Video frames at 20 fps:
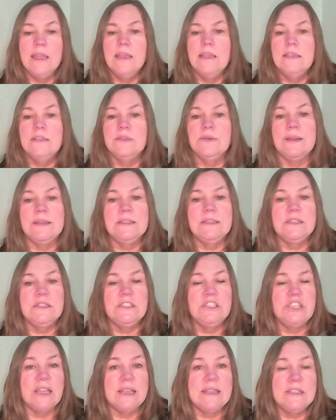So I
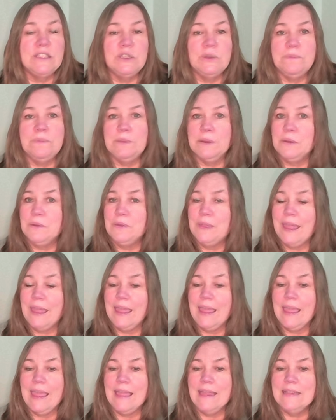suggest you build the
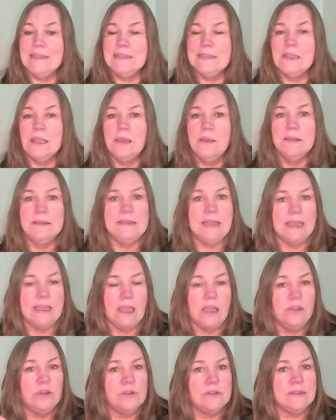hands, take
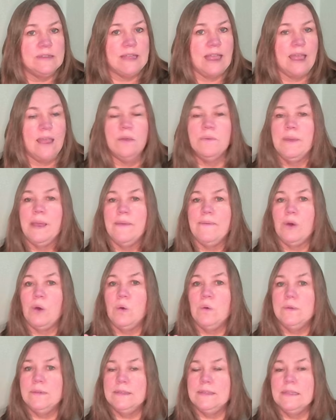out your set. We have a
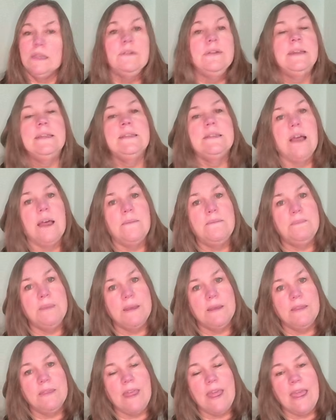whole series on
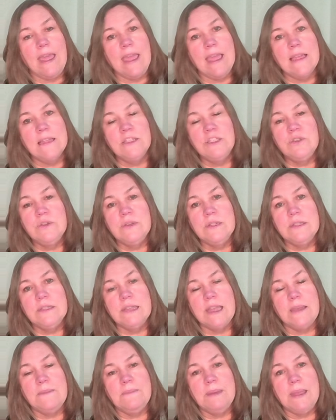build the hands. You can
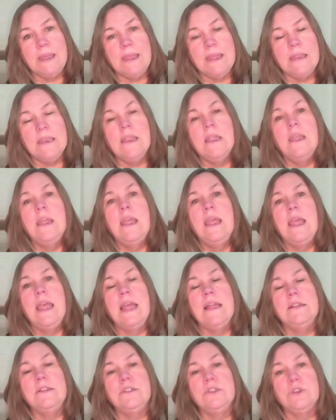type in
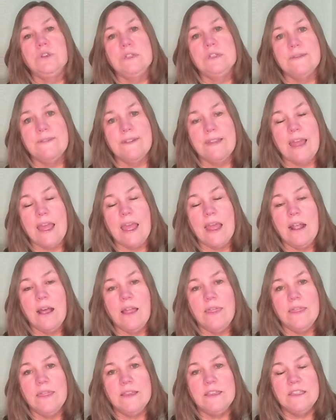and search for that
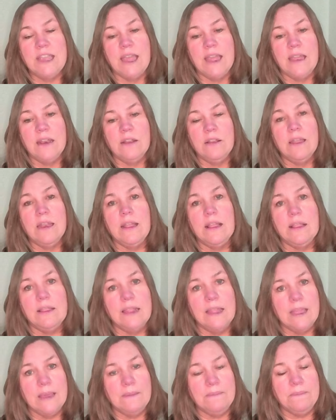on the channel, and I'll
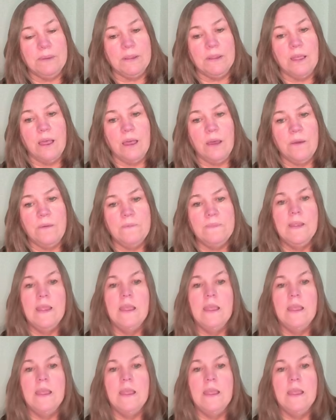link it below.